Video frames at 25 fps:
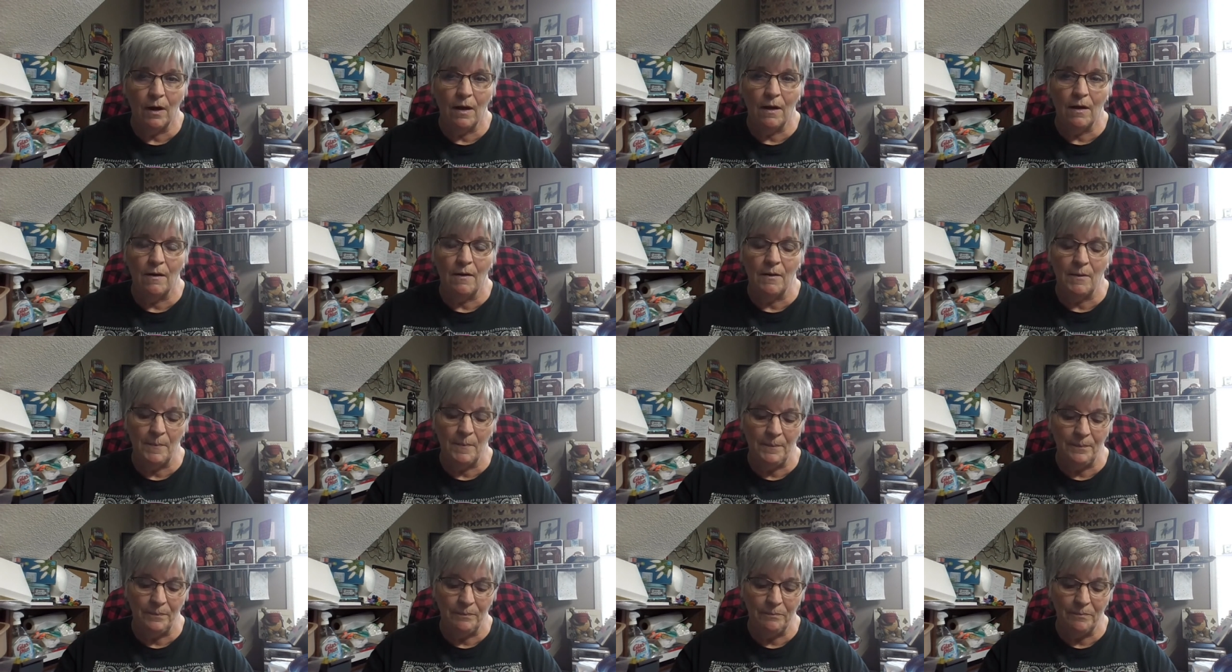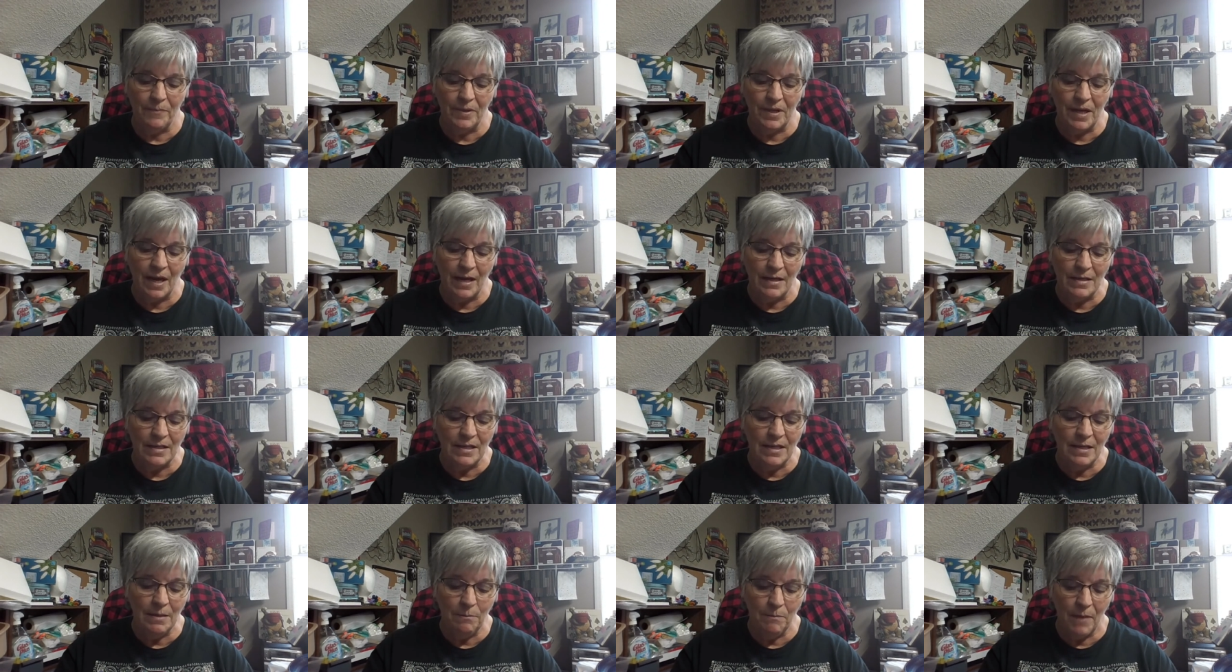But I
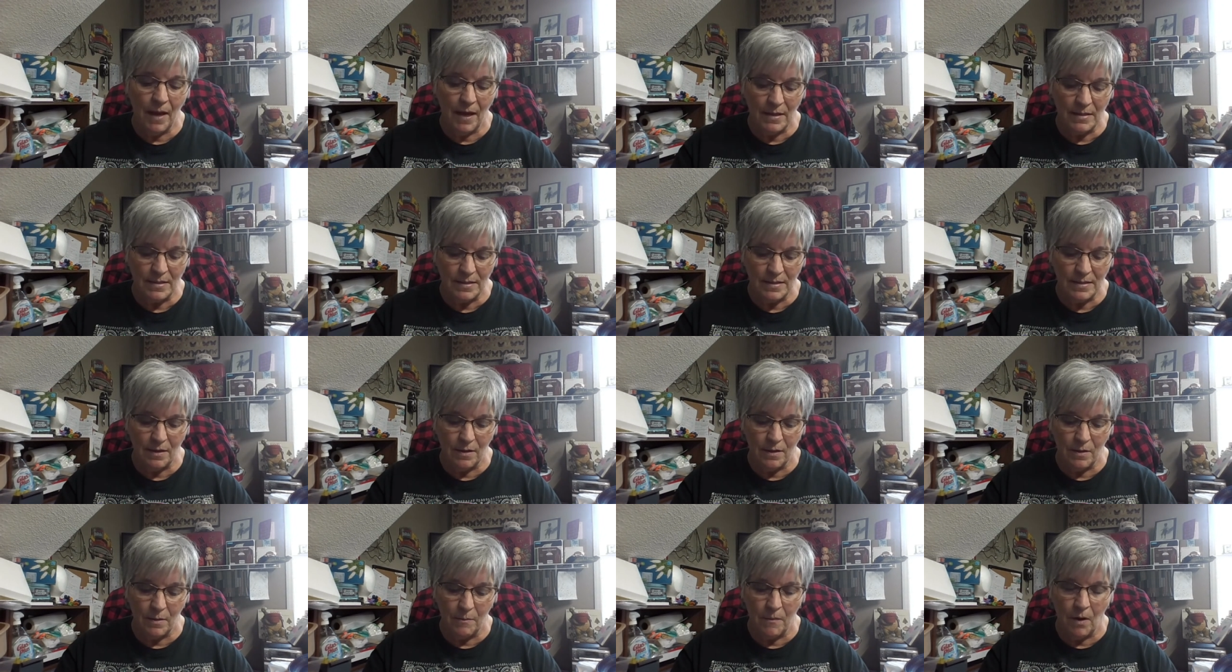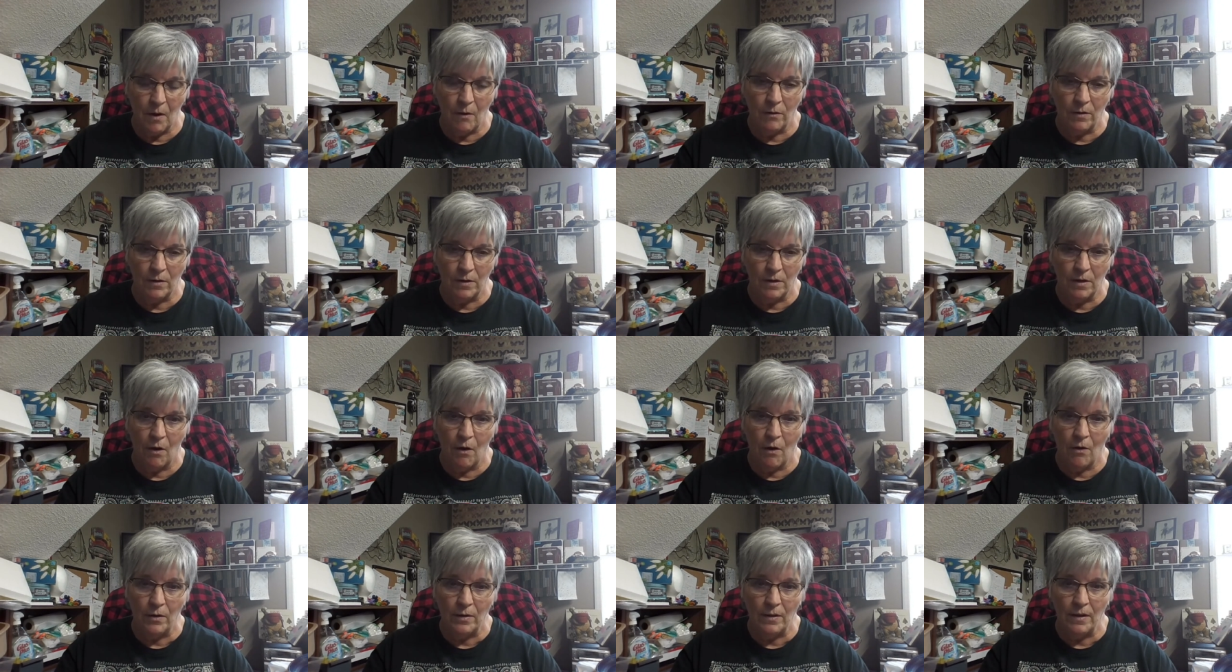did buy some on an
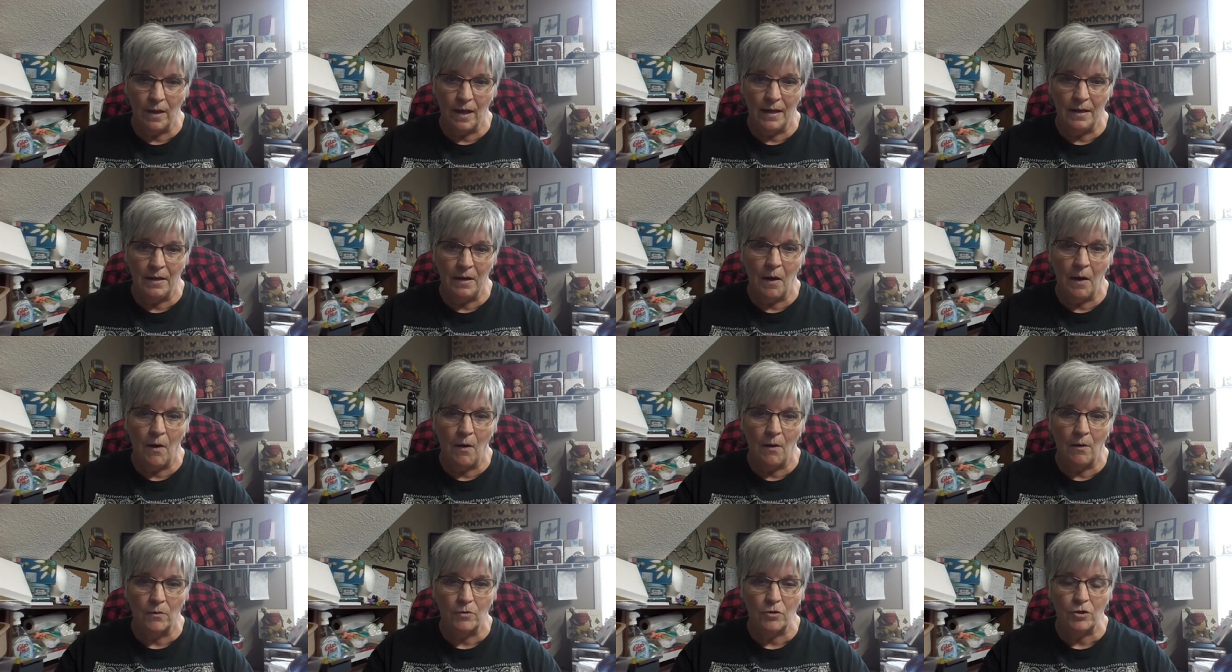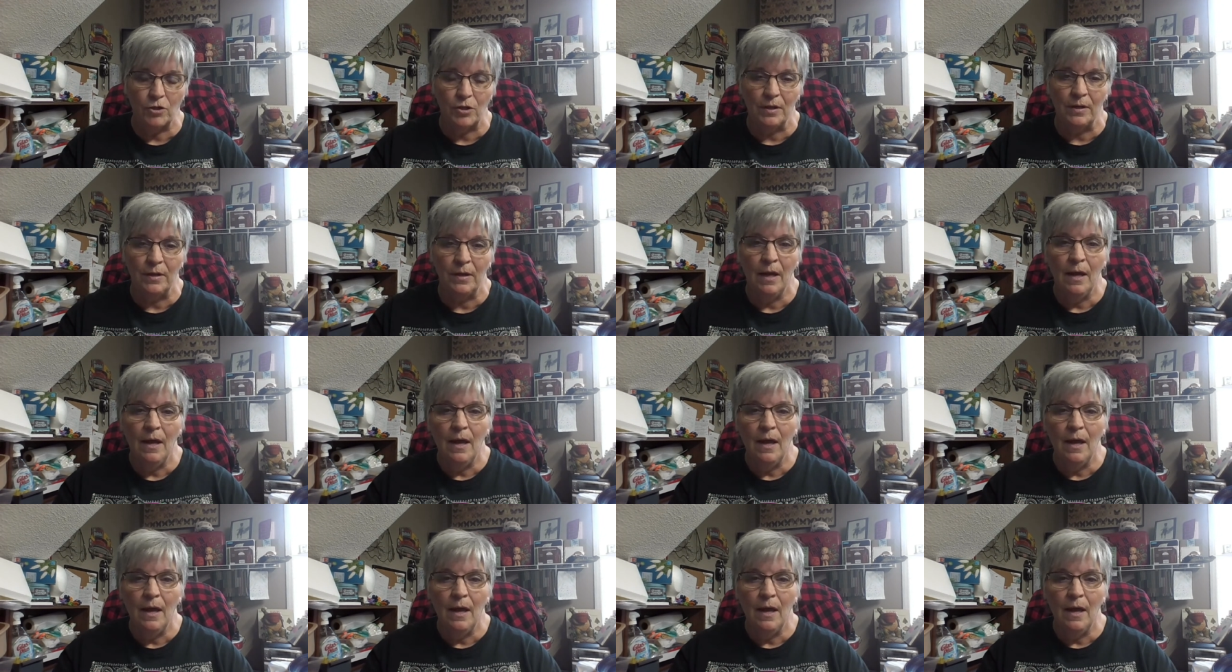online auction.